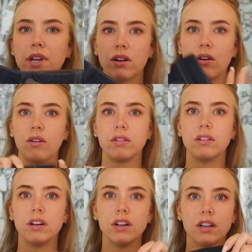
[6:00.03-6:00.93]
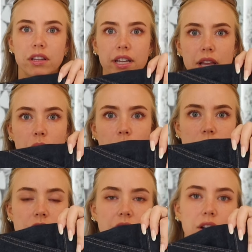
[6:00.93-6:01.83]
get all, like, they won't
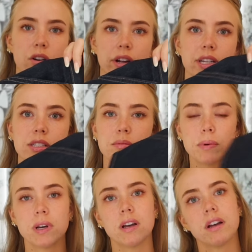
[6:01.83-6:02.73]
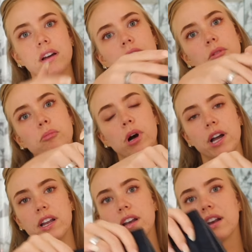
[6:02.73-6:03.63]
stay crisp,
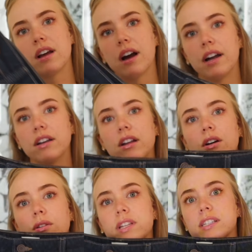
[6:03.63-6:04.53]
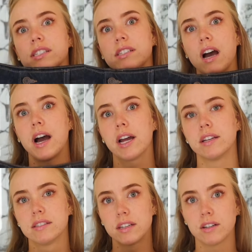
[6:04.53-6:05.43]
but I know this dye
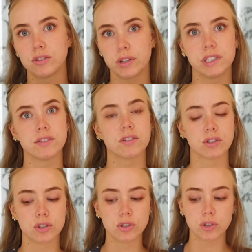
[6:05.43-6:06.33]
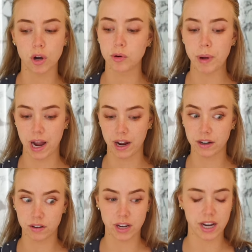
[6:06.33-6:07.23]
is going to transfer so bad
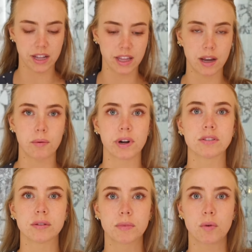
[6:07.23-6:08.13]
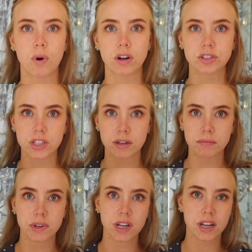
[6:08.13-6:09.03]
on anything I wear, so I'm going to wash
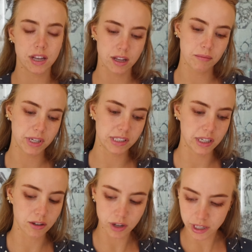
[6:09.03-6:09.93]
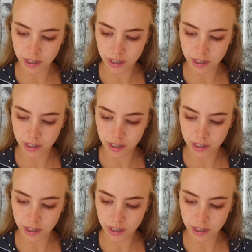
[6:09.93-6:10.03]
them in my sink right